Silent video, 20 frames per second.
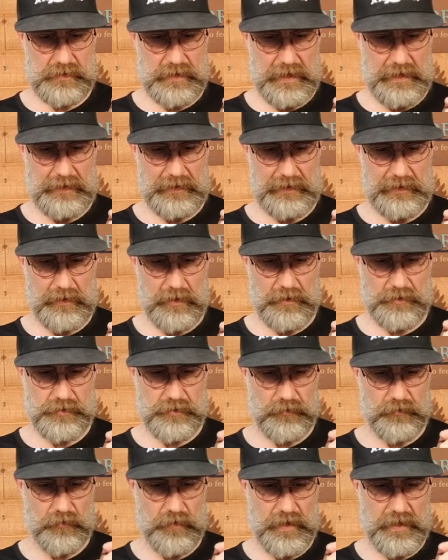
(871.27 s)
slightly
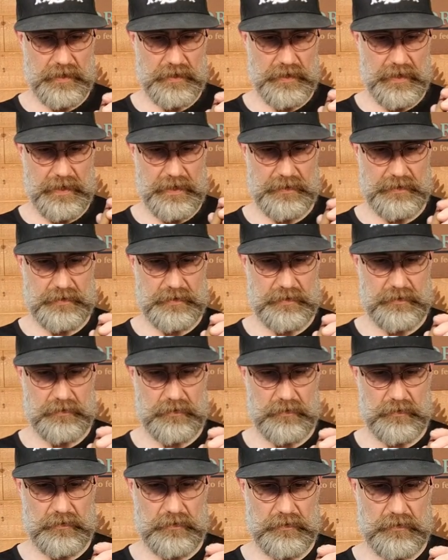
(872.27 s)
larger ring
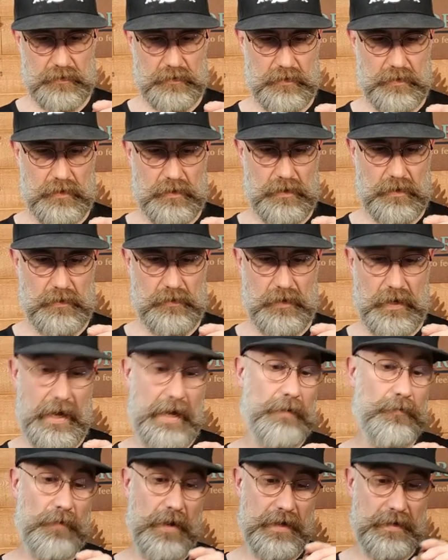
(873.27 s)
gauge.
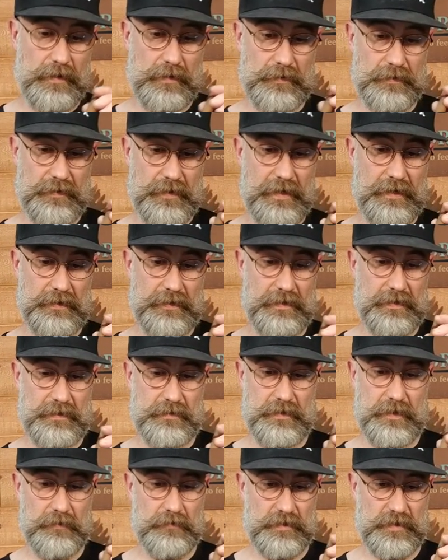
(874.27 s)
Well, I read on thing
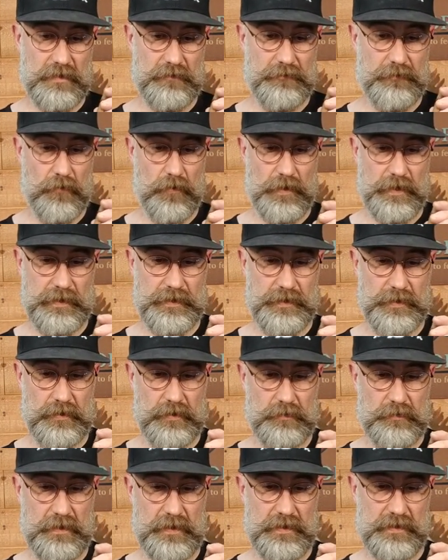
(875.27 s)
that it was a
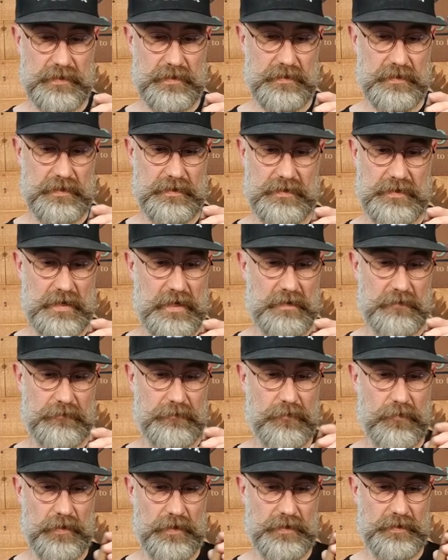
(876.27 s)
42, but it's not
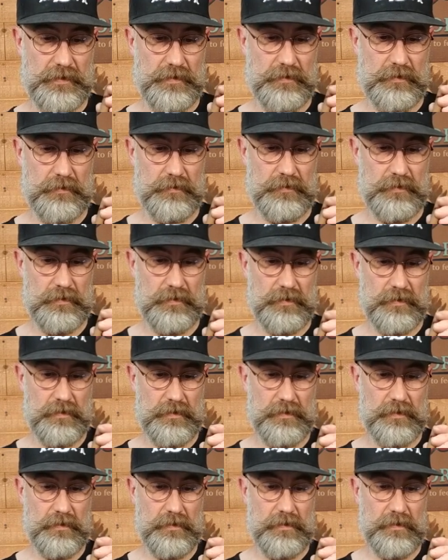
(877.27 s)
a 42.
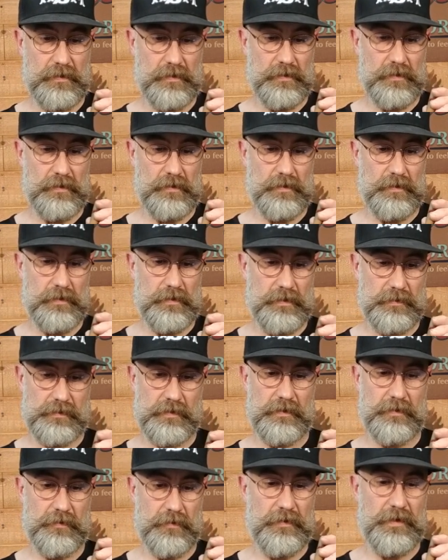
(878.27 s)

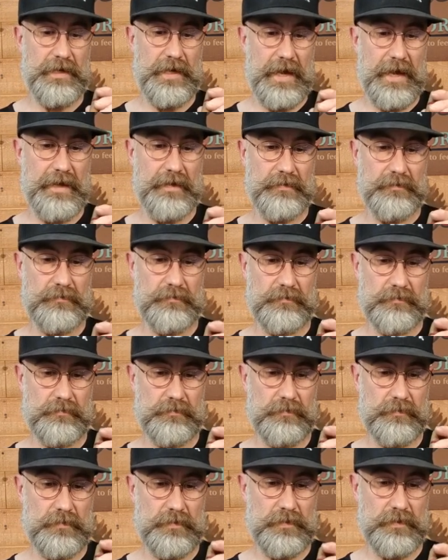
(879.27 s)
It's a 38.
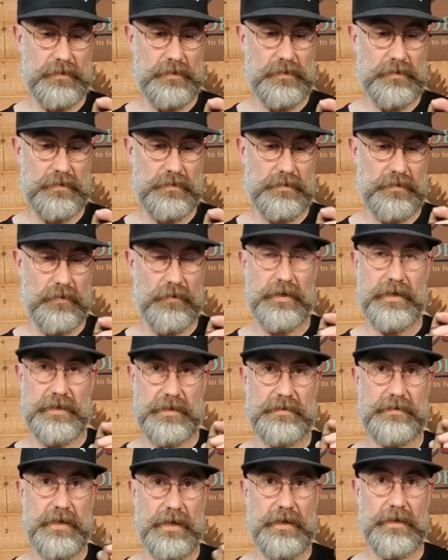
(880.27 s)
So
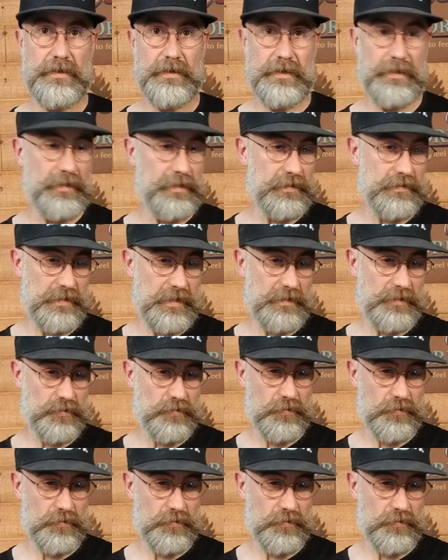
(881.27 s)
it is